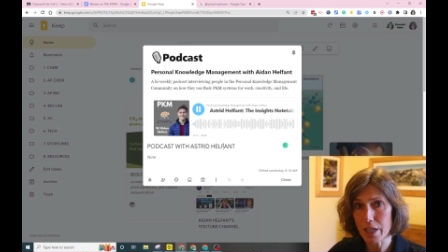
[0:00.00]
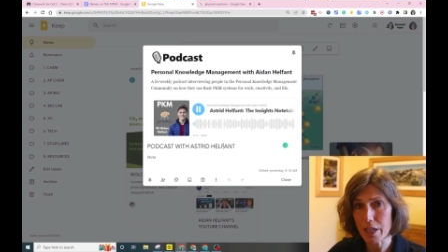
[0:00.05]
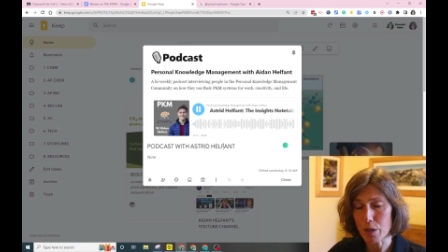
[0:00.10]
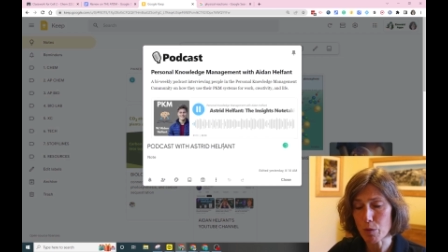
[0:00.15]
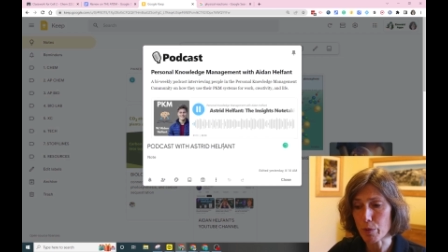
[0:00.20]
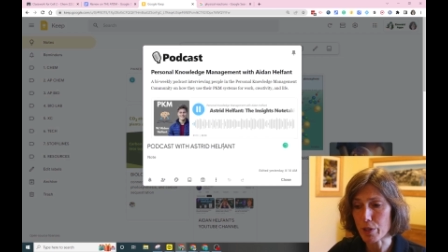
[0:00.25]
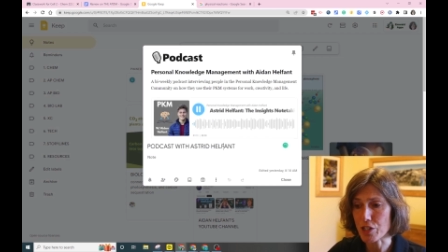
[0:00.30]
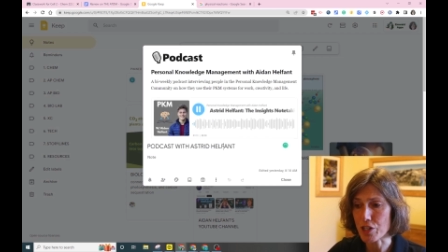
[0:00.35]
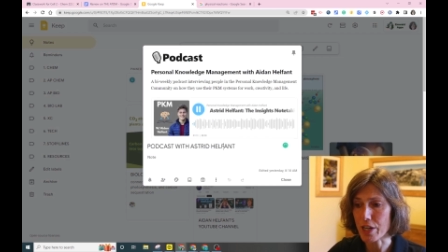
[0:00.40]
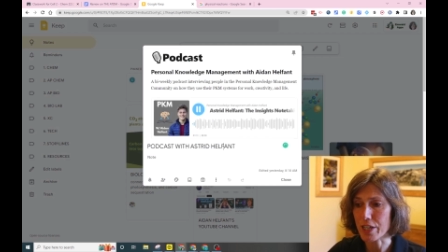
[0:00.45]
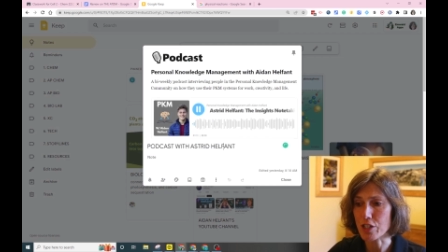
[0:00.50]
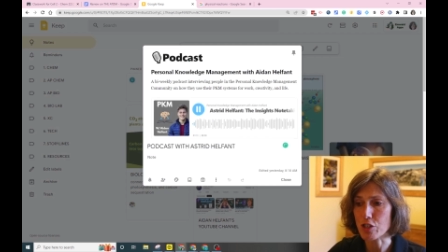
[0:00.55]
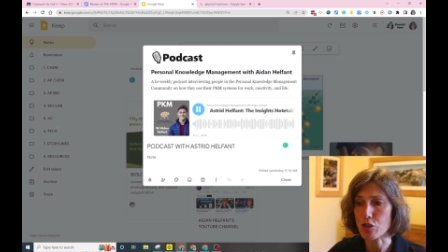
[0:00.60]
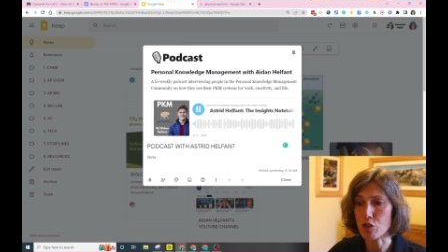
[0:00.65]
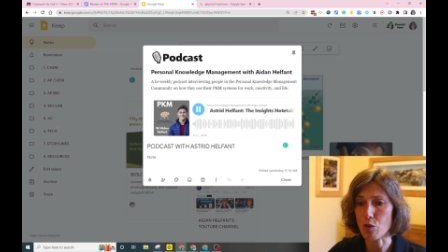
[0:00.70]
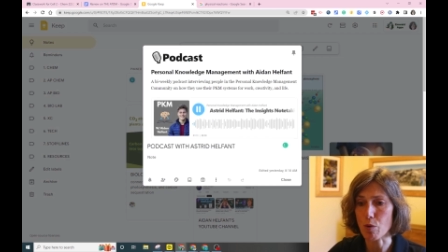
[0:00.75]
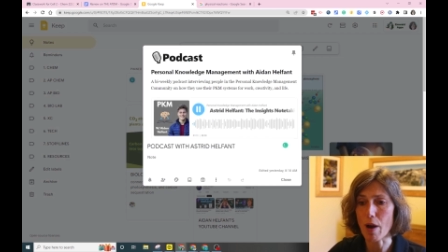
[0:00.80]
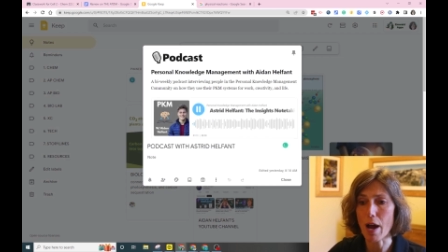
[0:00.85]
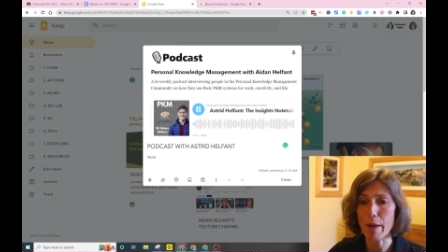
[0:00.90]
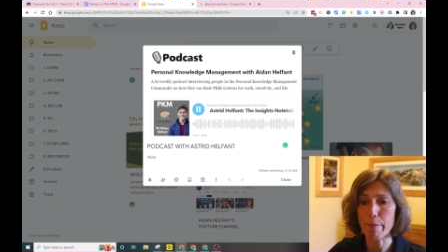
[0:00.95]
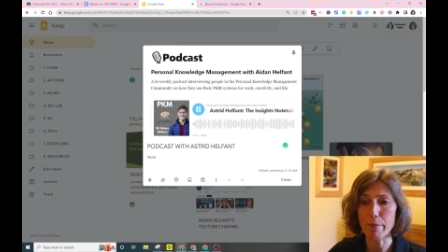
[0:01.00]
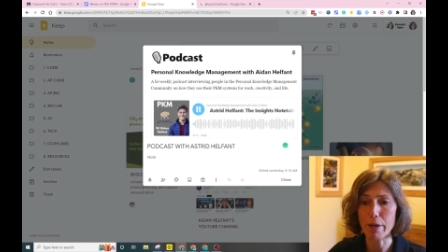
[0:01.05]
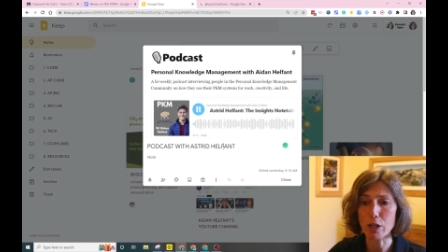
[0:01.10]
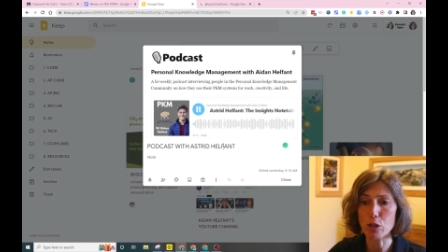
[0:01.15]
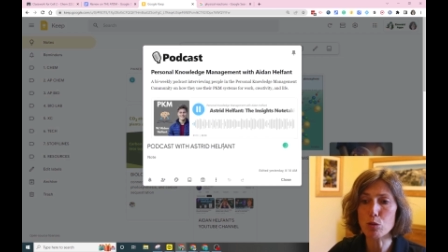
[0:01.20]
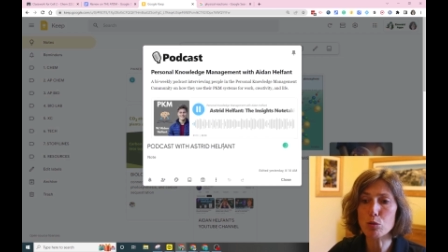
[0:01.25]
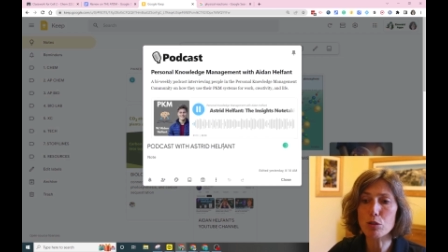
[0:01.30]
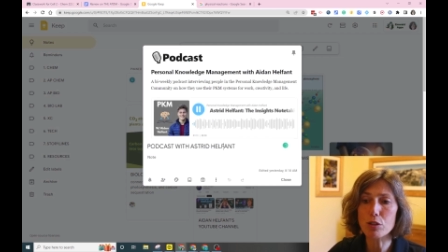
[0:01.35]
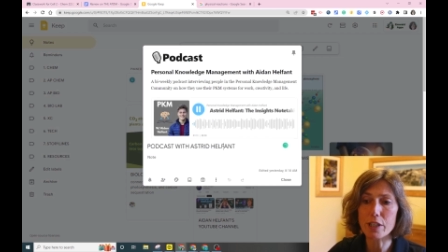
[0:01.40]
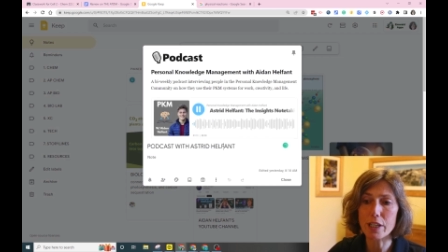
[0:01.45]
in which I describe my
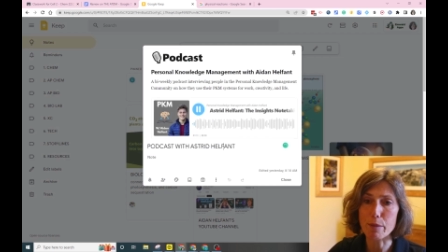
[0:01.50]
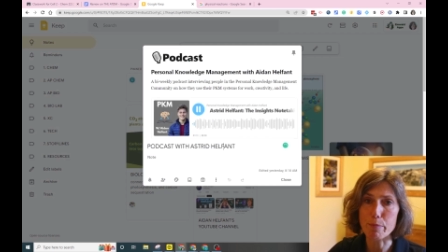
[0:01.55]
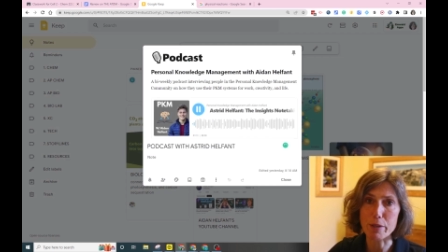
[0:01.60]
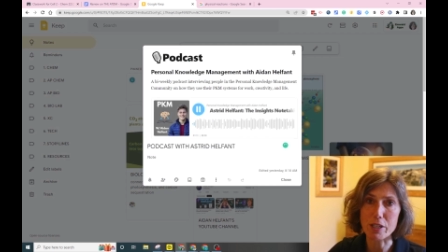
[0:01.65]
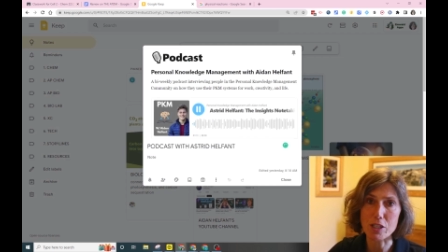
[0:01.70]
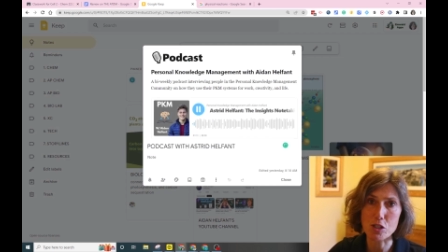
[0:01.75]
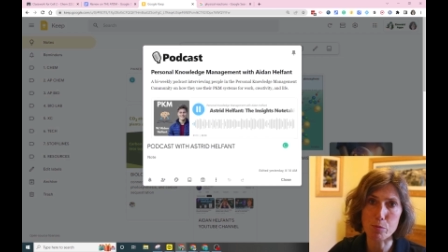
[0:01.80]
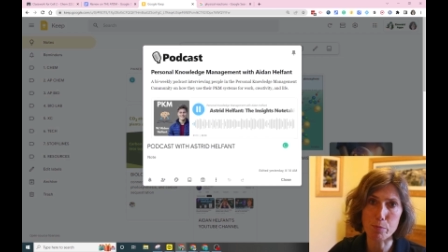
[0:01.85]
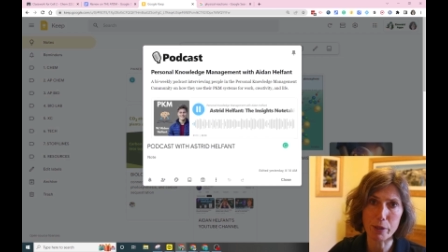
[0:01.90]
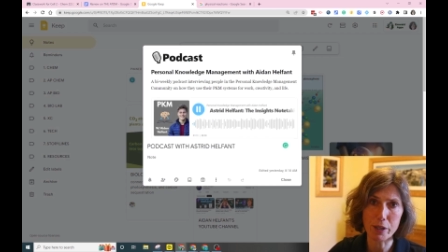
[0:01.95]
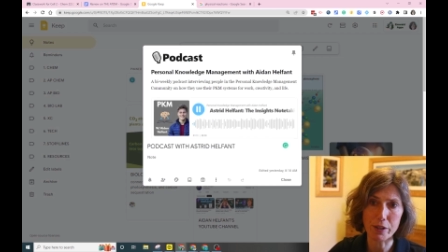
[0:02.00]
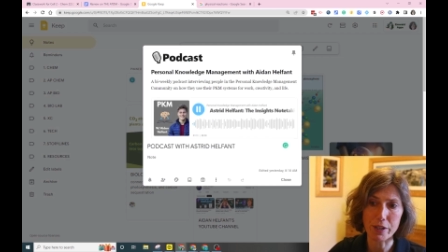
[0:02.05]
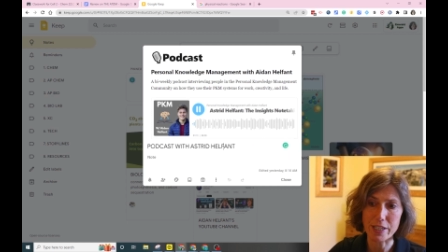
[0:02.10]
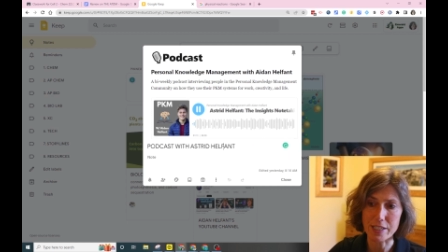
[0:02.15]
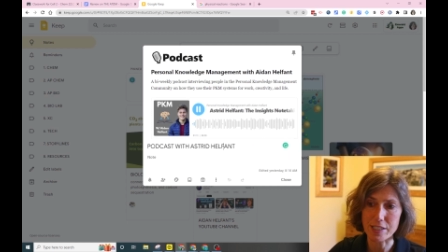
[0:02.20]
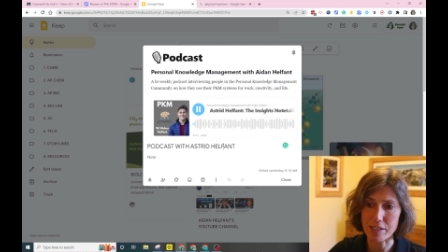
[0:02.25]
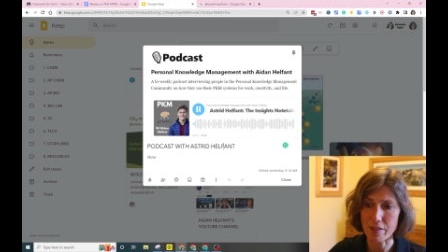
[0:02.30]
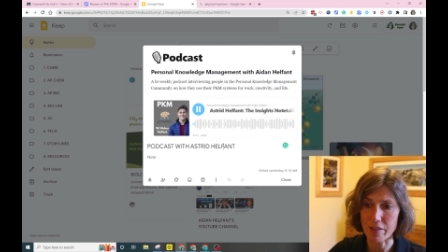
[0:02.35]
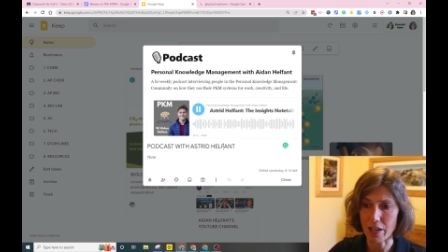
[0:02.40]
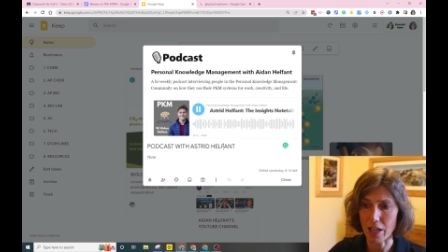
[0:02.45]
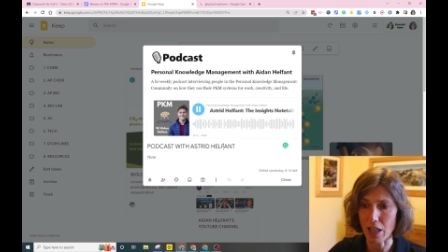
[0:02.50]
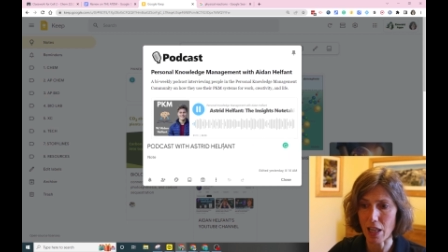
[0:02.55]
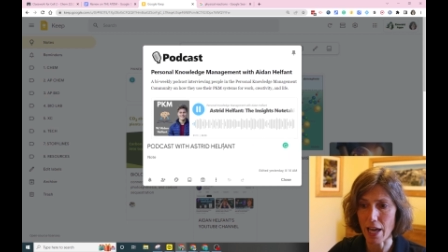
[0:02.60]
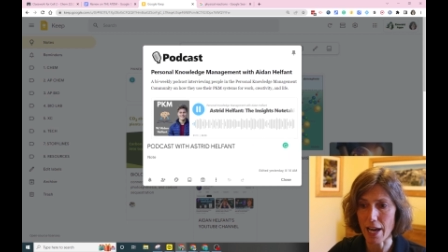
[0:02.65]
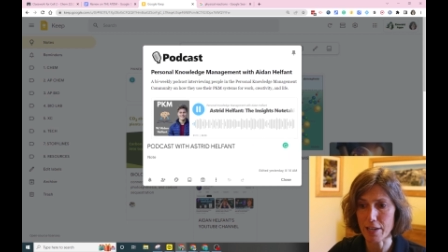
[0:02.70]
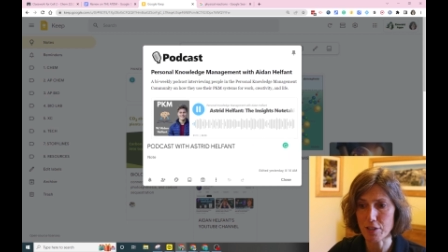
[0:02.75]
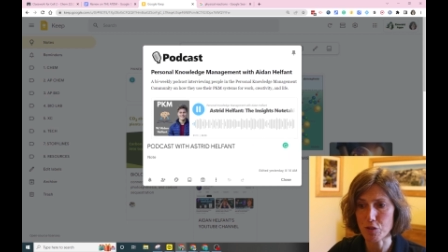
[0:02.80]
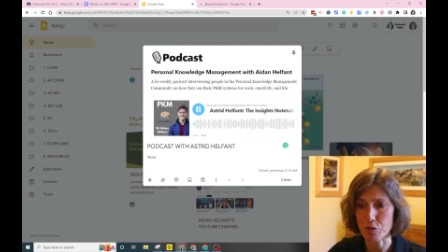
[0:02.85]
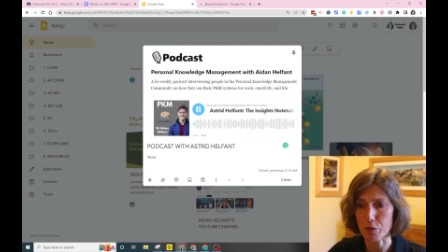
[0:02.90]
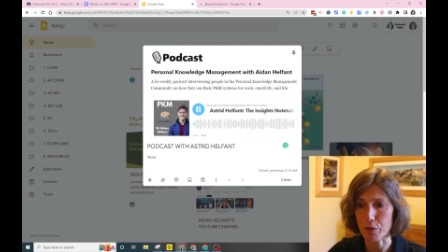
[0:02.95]
Google Keep experience in the
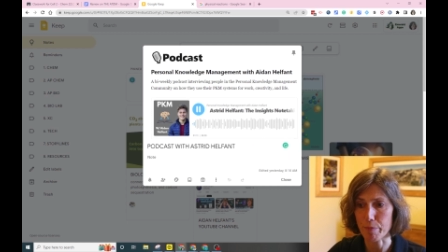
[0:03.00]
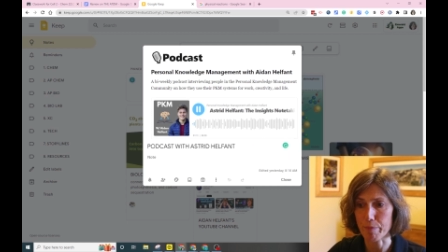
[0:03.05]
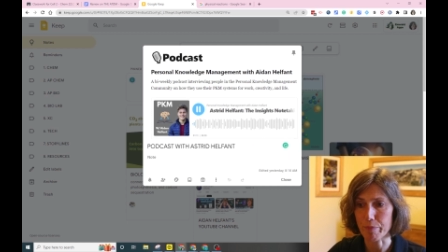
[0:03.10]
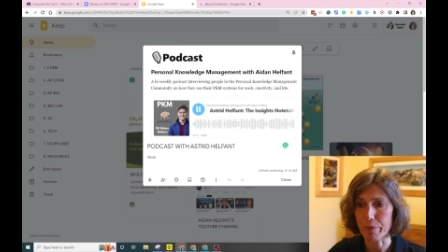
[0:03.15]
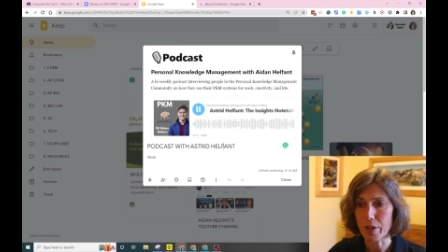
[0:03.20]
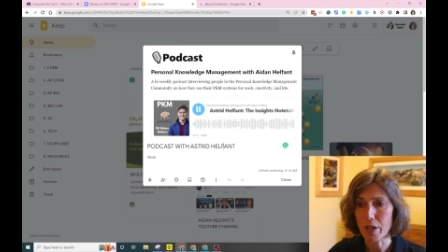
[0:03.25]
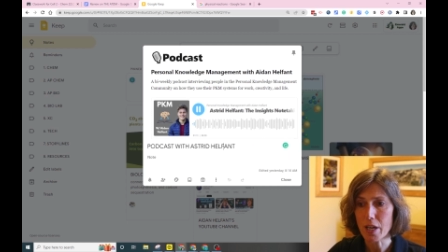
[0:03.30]
classroom,